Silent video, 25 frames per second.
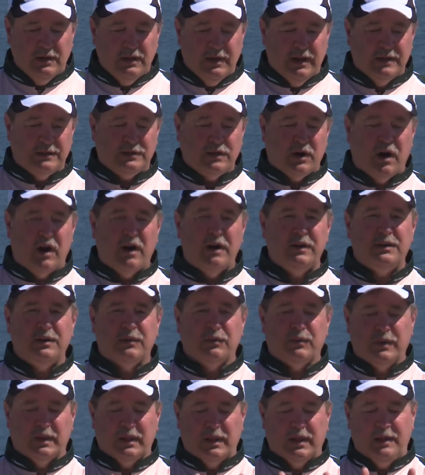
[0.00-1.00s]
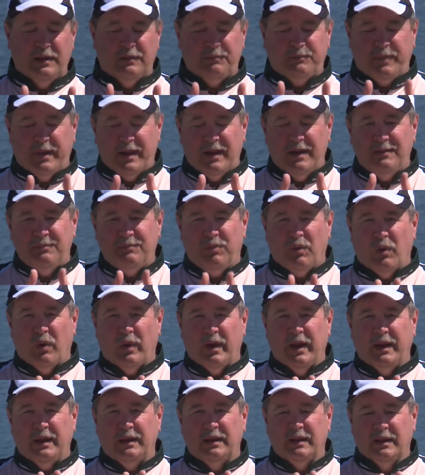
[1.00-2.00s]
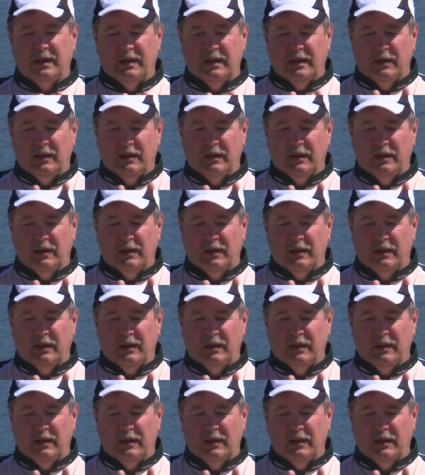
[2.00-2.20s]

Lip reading: It's hard to really pinpoint